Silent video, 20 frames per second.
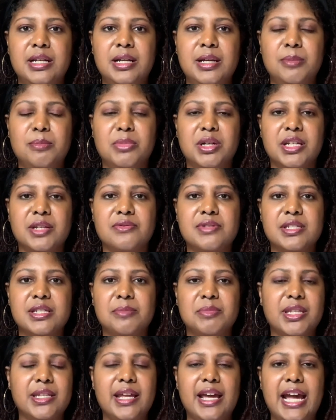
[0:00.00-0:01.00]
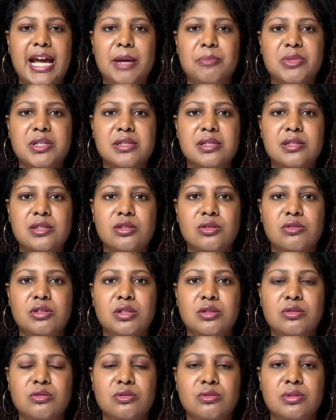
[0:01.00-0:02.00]
But if something happens to
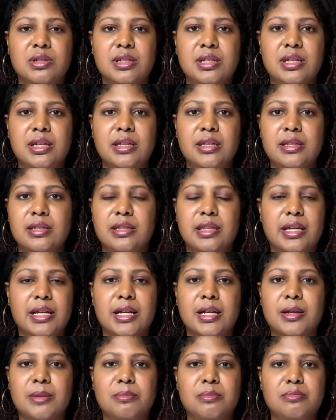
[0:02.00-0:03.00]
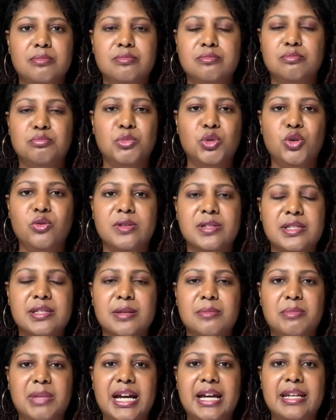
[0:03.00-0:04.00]
you, they're moving
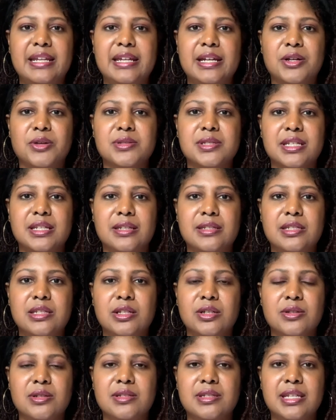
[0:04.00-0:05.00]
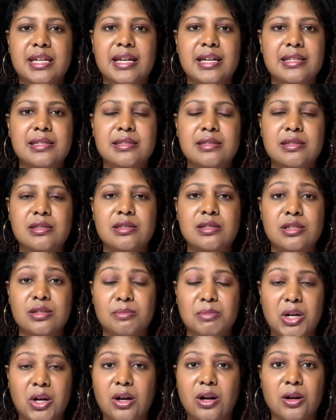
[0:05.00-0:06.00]
somebody else into your desk
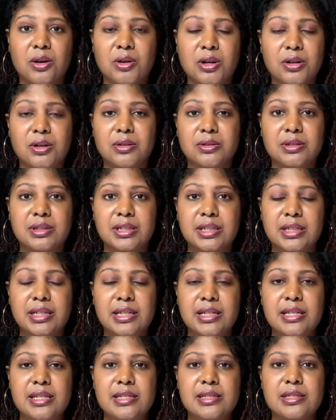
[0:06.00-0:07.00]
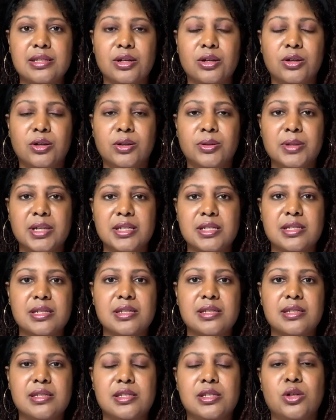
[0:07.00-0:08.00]
tomorrow. So it's
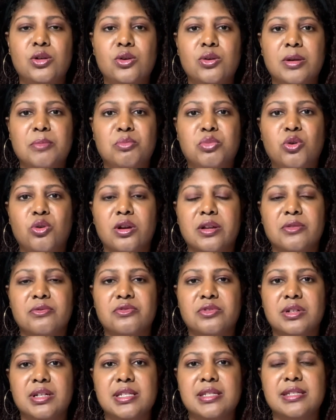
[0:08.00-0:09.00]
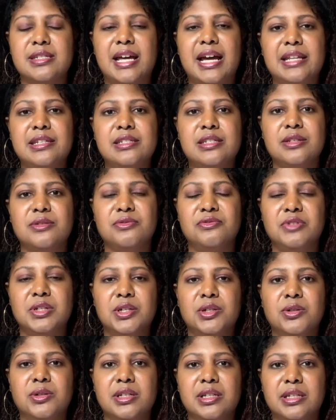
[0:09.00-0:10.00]
just so important for us not to
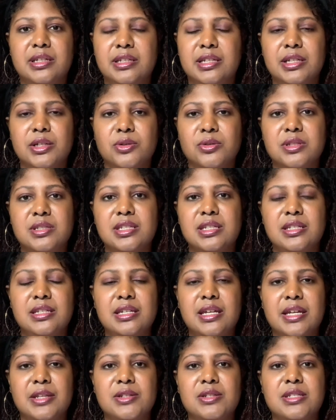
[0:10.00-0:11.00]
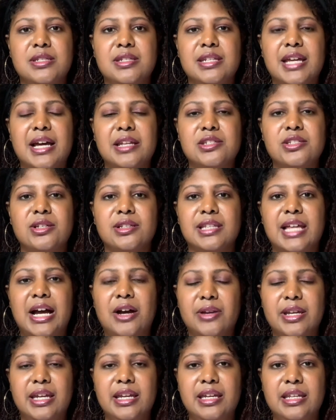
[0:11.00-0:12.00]
feel guilty and not to
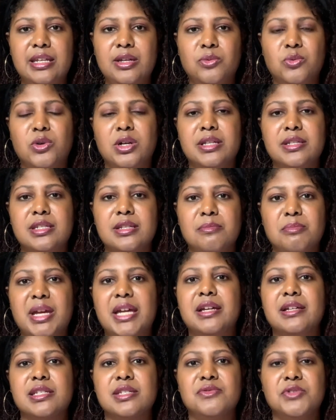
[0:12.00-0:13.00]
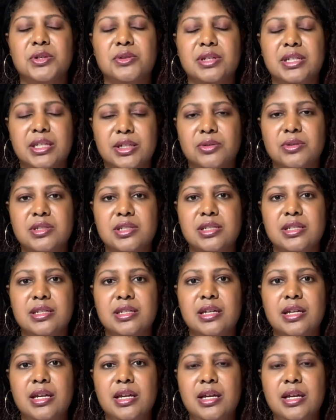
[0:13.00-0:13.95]
allow anyone to make us feel guilty